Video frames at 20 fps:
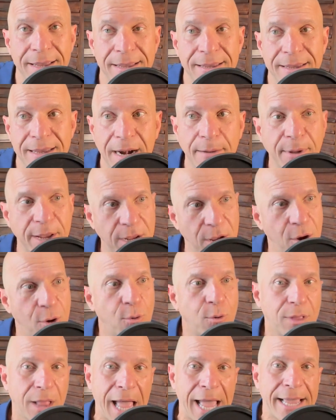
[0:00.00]
And I'm like,
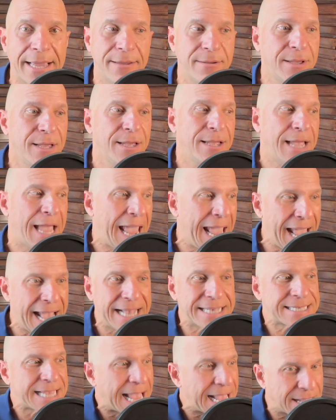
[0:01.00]
oh, well,
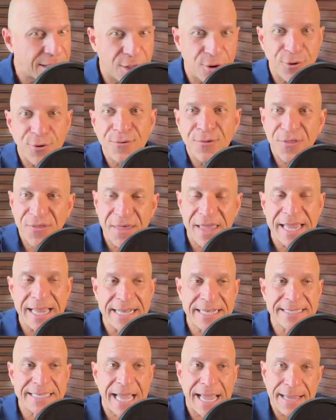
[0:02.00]
as I learn
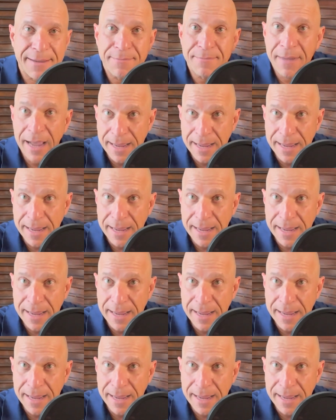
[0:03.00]
things, I